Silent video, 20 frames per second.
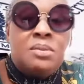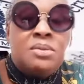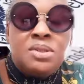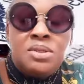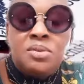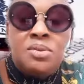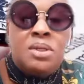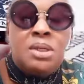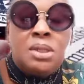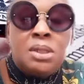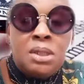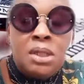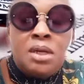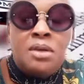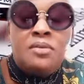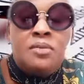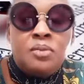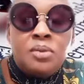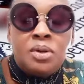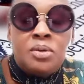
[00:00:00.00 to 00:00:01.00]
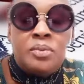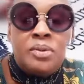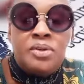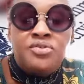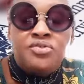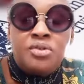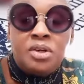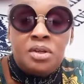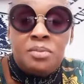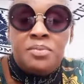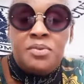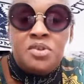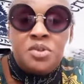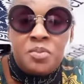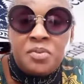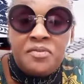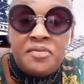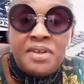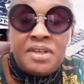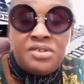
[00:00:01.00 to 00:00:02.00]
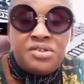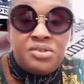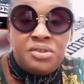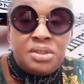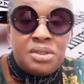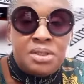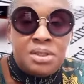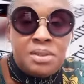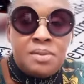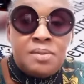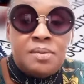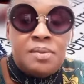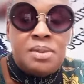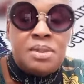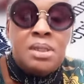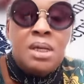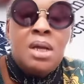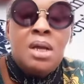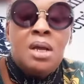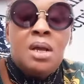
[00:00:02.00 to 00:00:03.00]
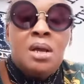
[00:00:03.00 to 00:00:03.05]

I was doing a lot of work with drug abuse prevention in schools.